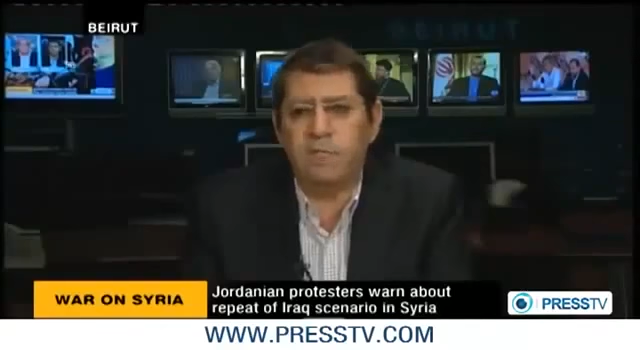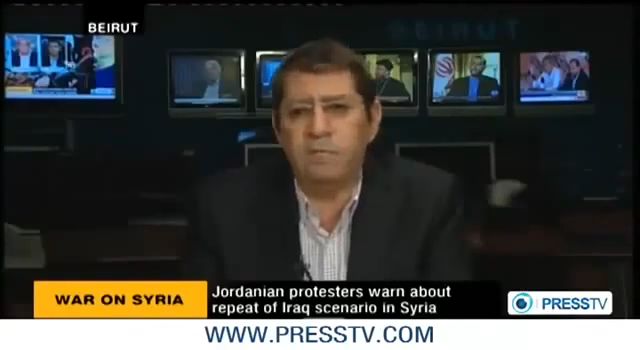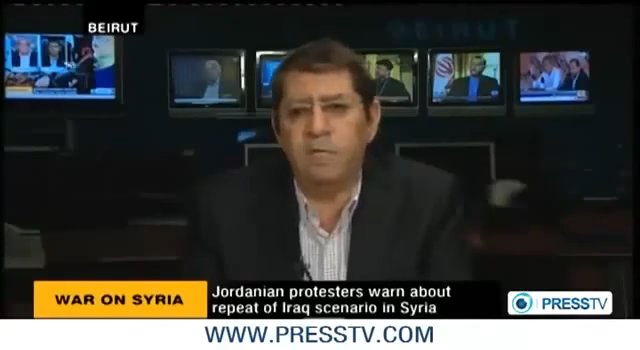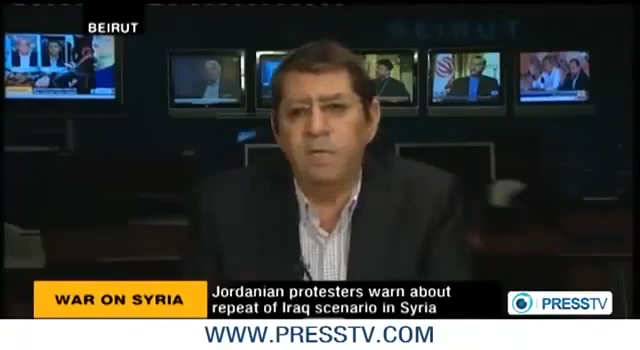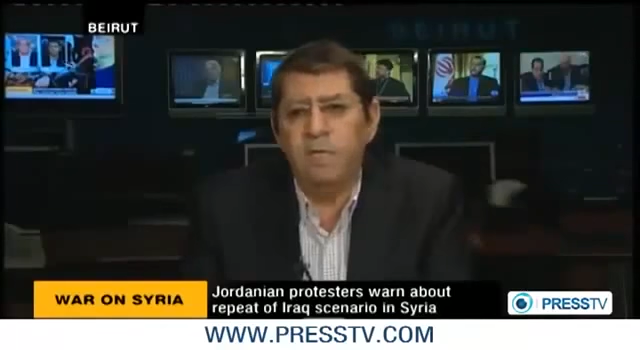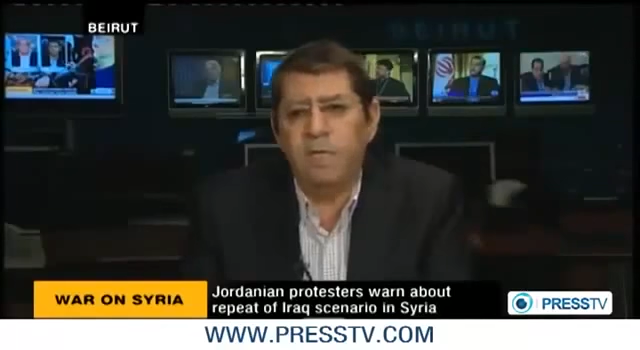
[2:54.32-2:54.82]

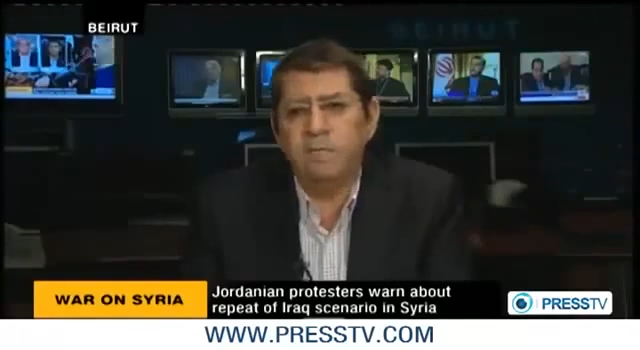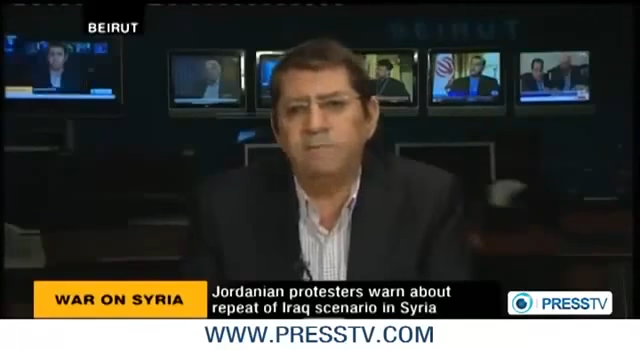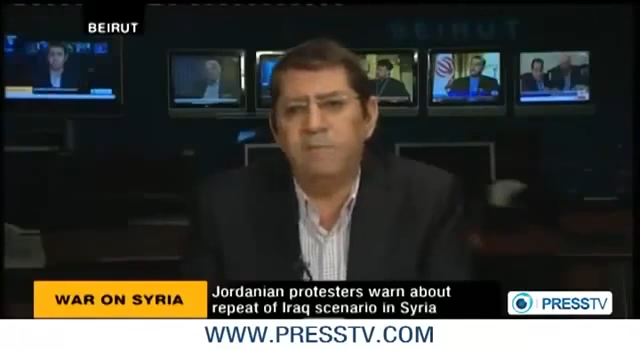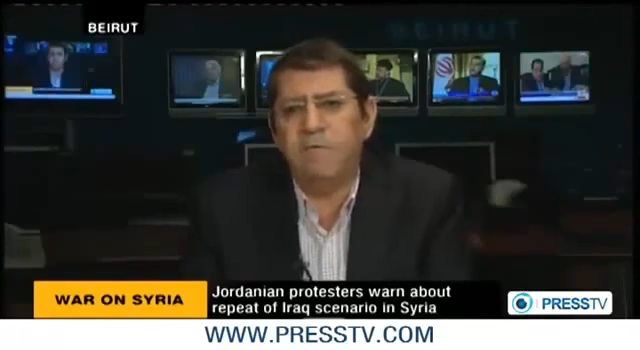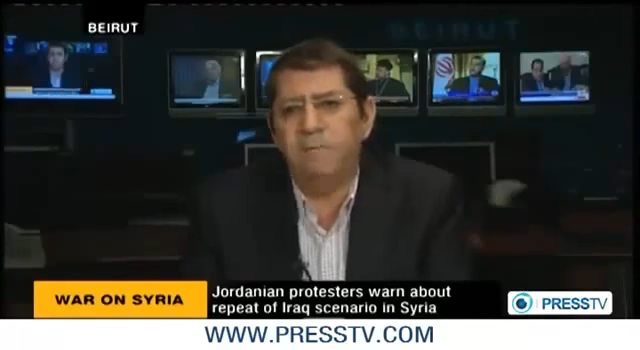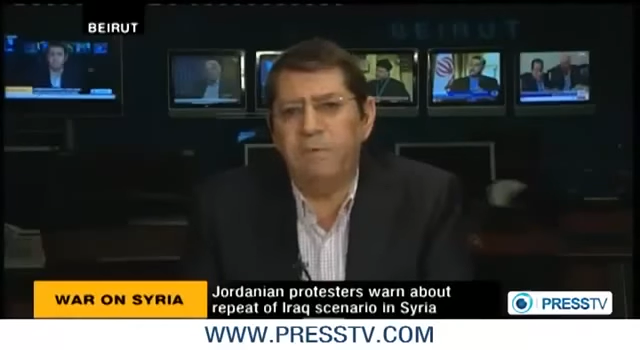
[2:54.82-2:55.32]
al-Assad has
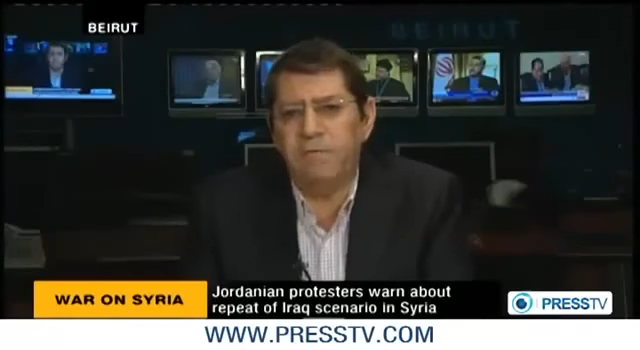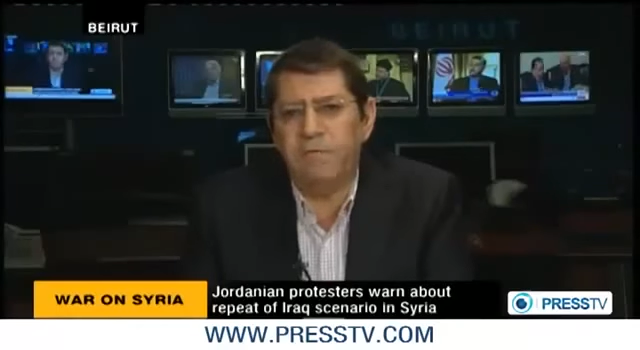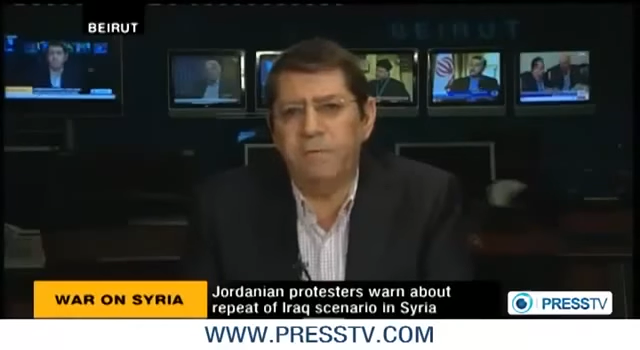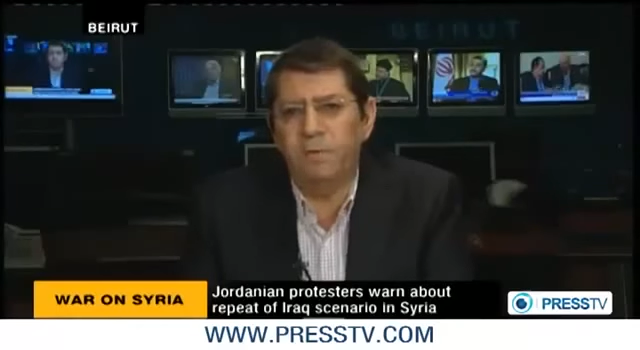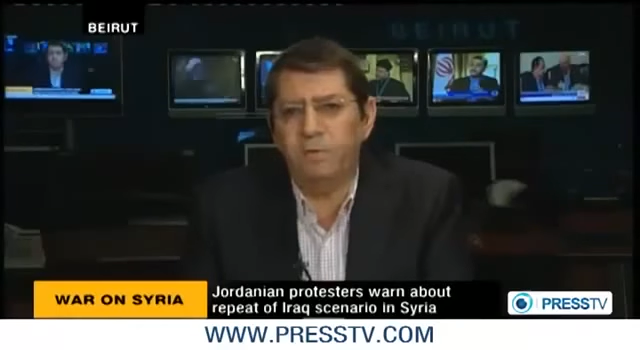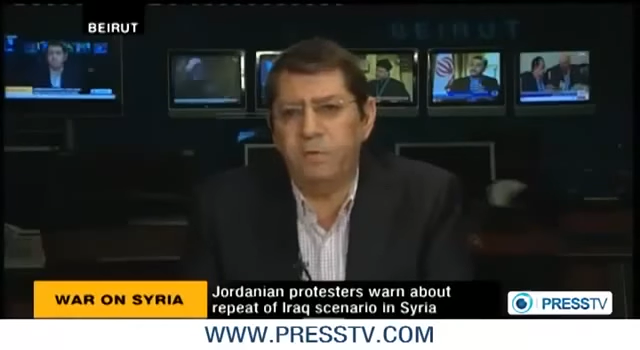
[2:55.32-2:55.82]
become like
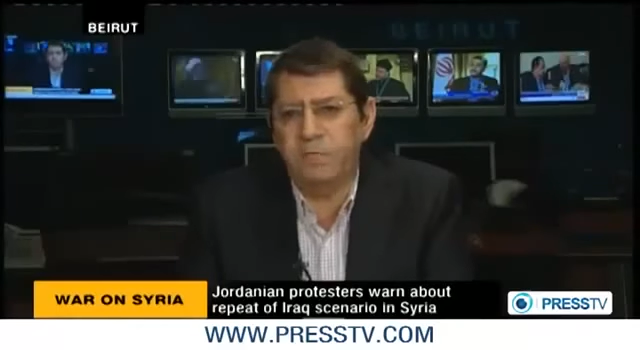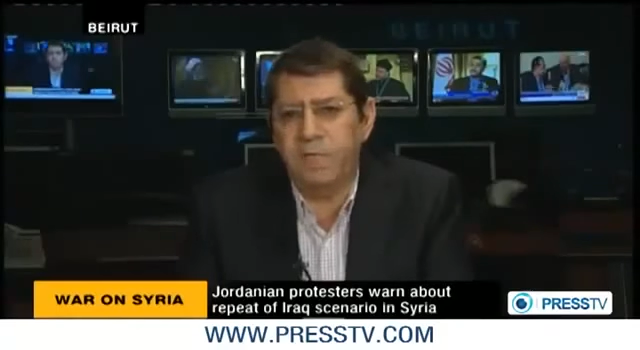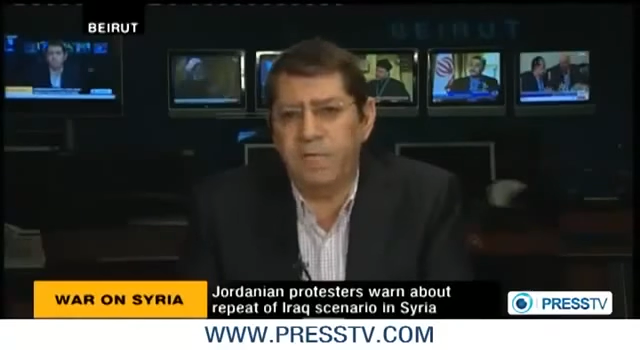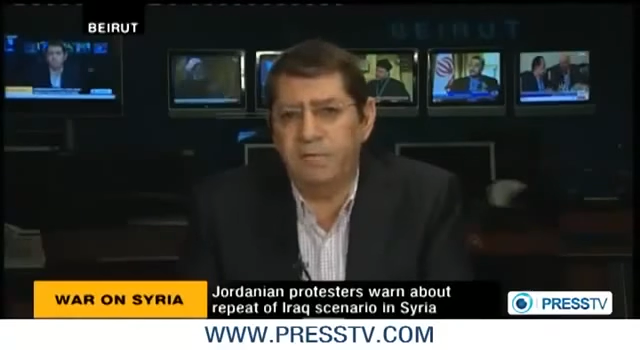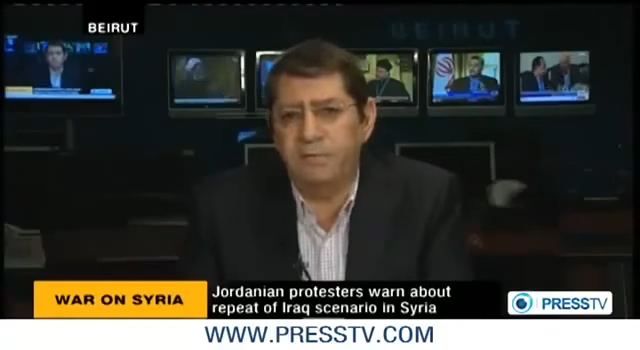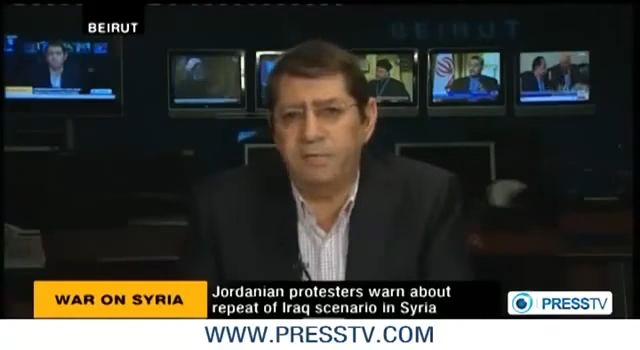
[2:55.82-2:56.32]
a rogue
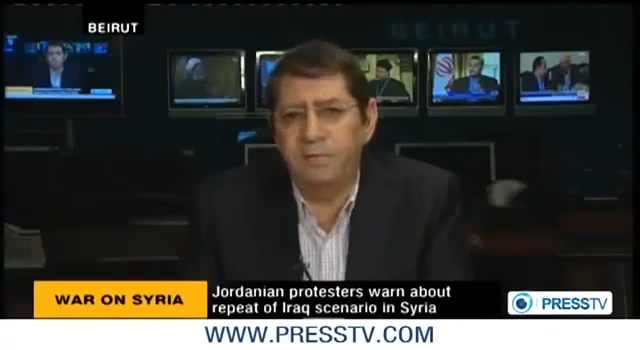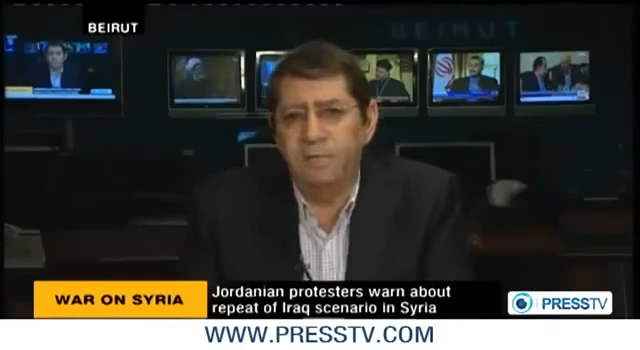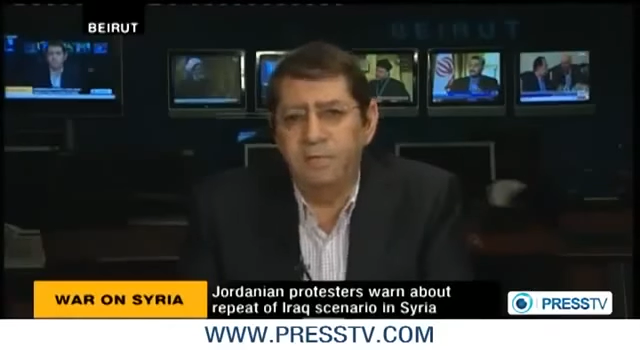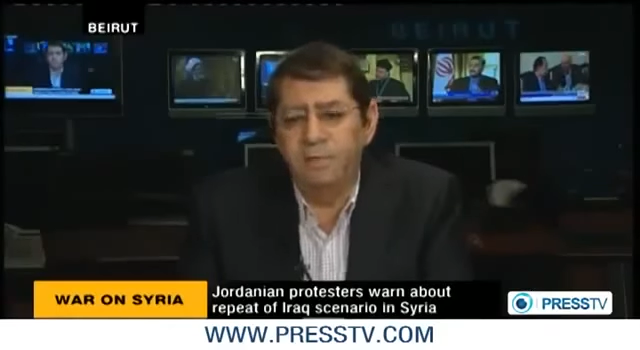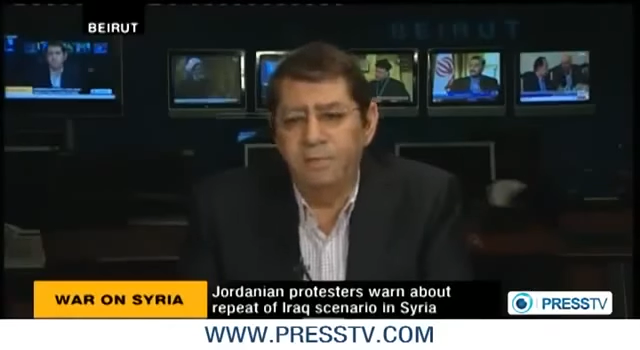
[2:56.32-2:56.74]
state.